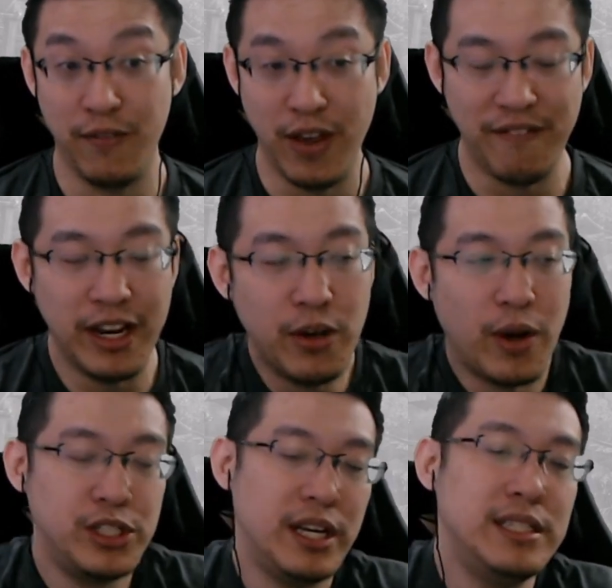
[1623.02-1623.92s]
you have any
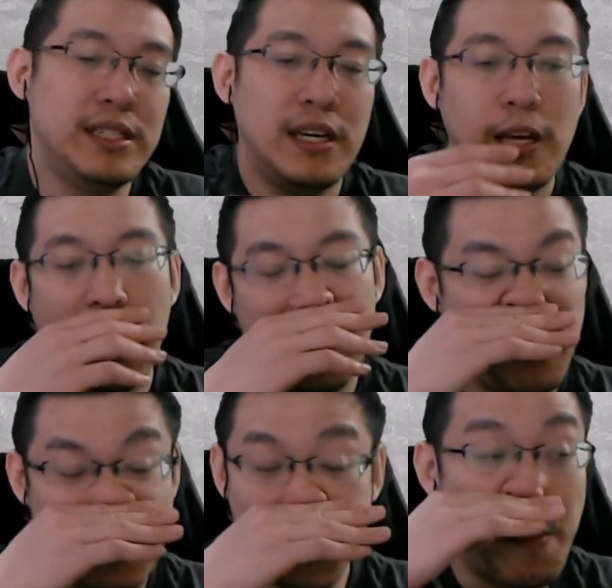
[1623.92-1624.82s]
questions, you
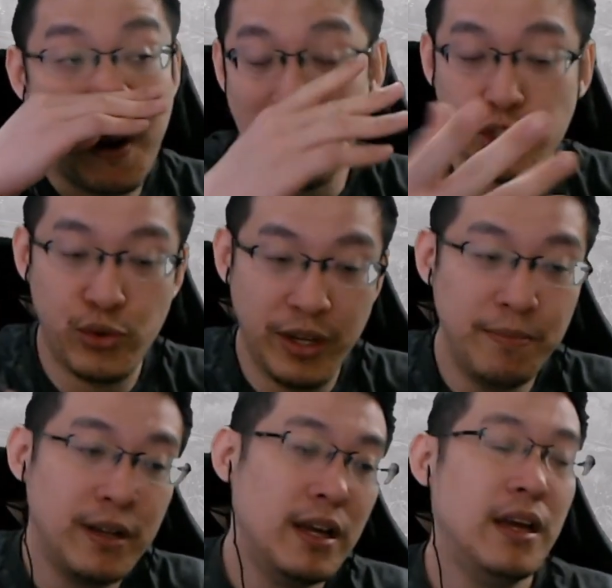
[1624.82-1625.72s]
can drop by my
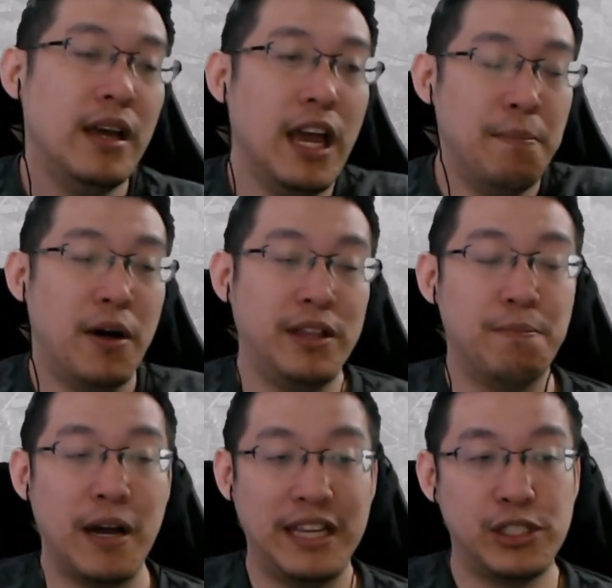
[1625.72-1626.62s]
stream and
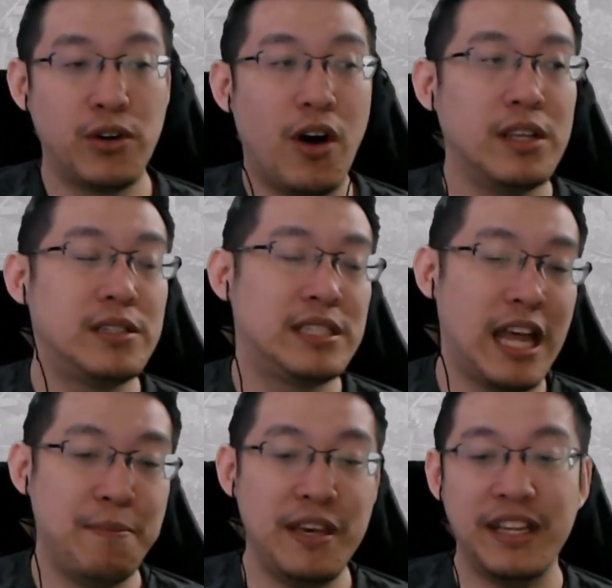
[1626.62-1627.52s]
my Discord,
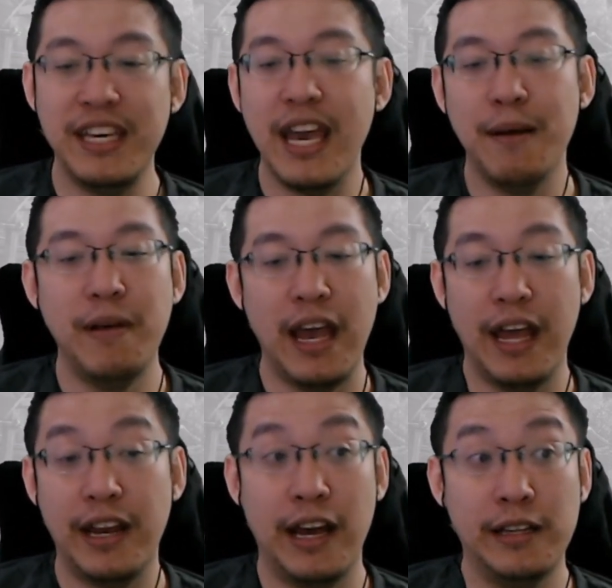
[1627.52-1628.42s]
slide me a DM,
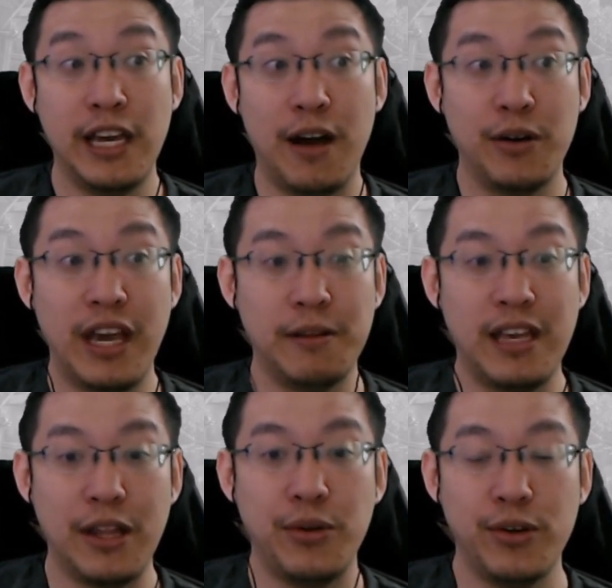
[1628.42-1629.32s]
and yeah, I'll
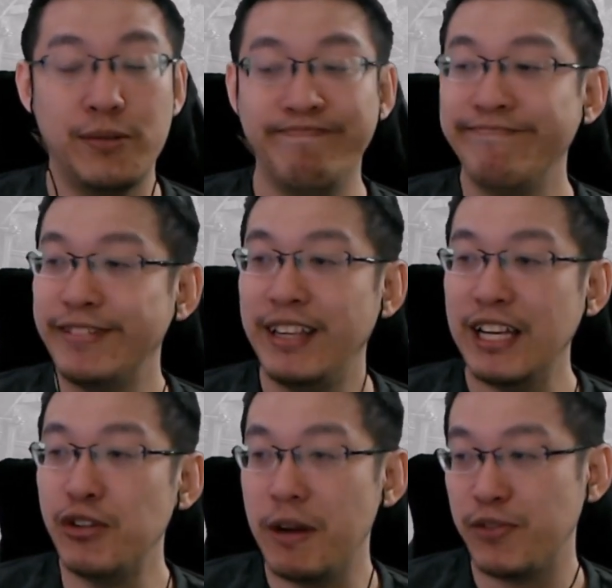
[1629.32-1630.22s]
get to you.
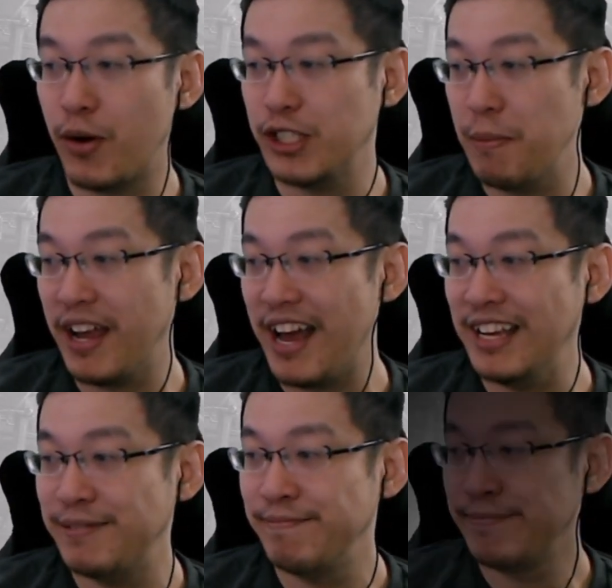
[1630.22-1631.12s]
Thanks so much for watching, man, guys.